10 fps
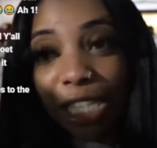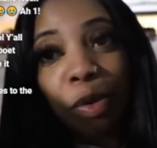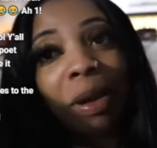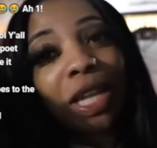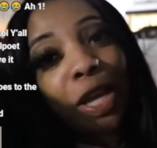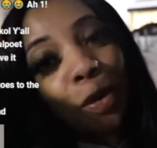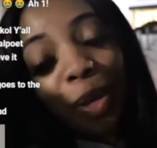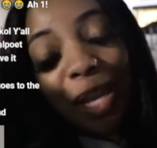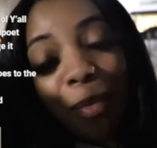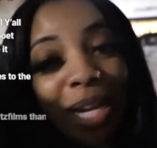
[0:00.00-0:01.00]
so we're about to go
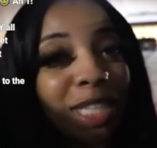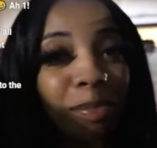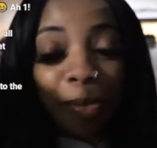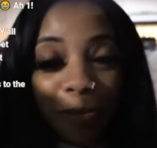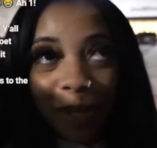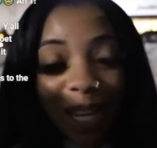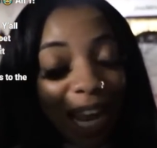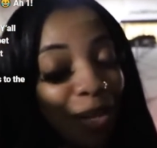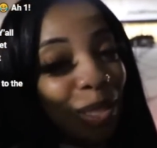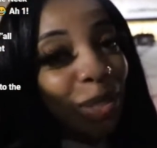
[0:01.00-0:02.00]
in, watch the movie,
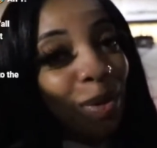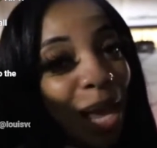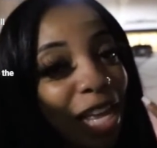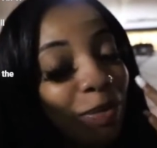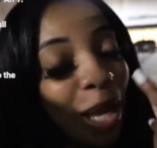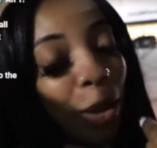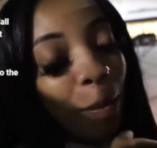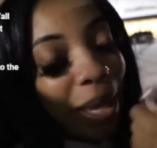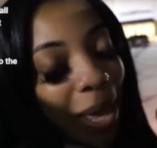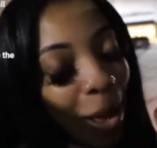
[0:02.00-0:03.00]
and I'll see you guys when I
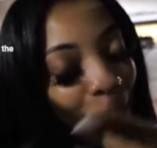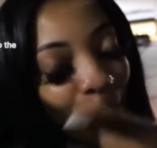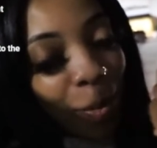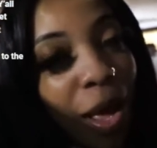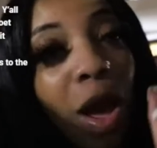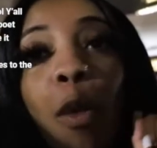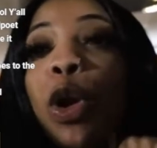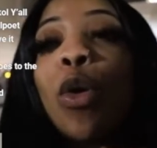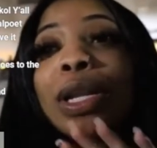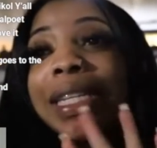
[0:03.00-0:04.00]
go back home.
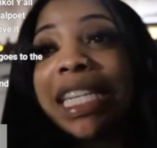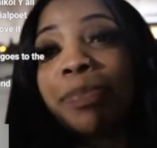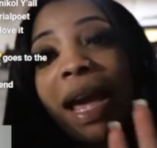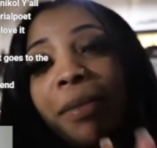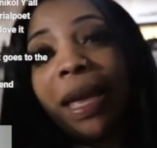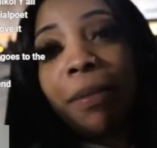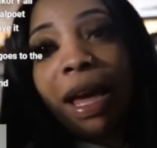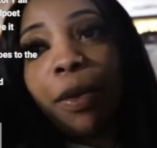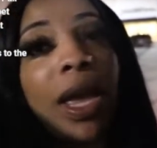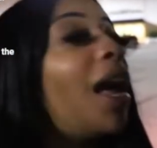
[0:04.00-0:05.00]
We're going to see Spider-Man,
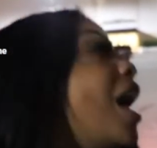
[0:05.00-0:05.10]
by the way,